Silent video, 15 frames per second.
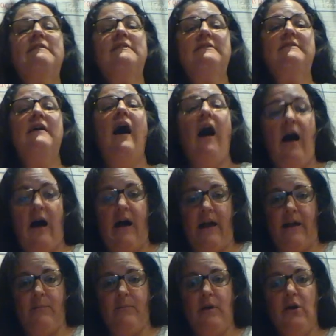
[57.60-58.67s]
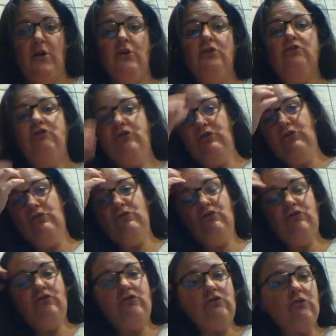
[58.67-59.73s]
the time to
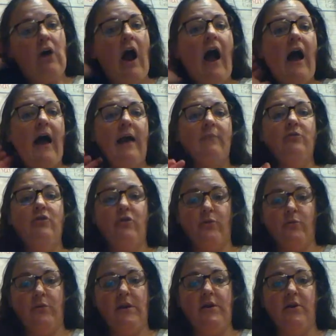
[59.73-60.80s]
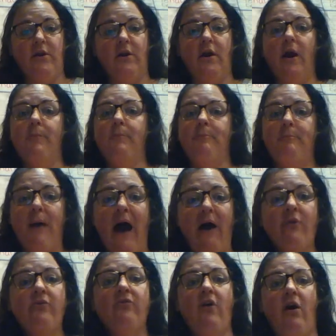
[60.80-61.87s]
describe to the reader
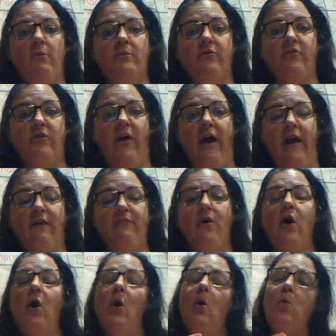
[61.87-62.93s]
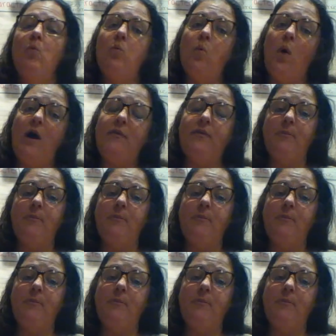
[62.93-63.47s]
about Salma's life, what the